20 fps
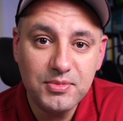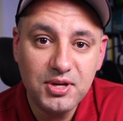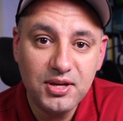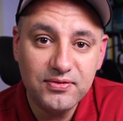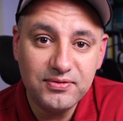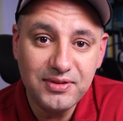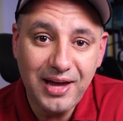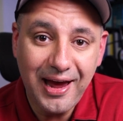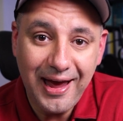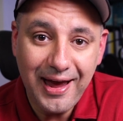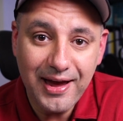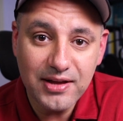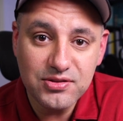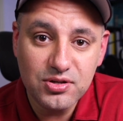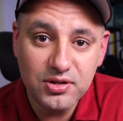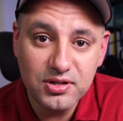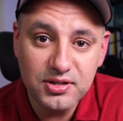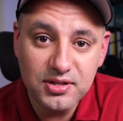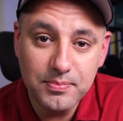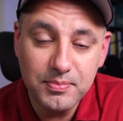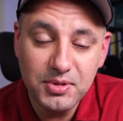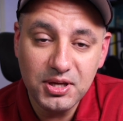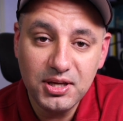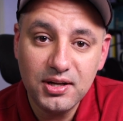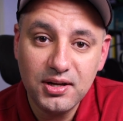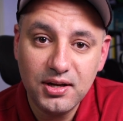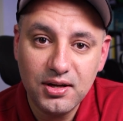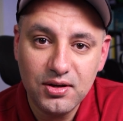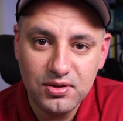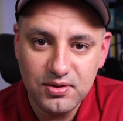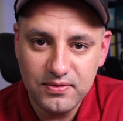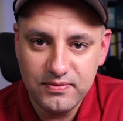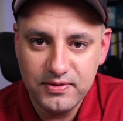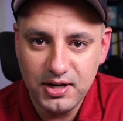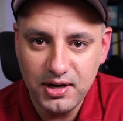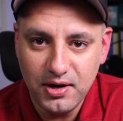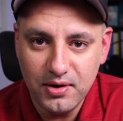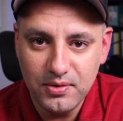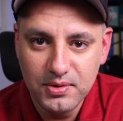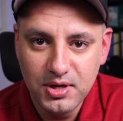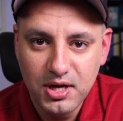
if the ads are in the beginning of your video.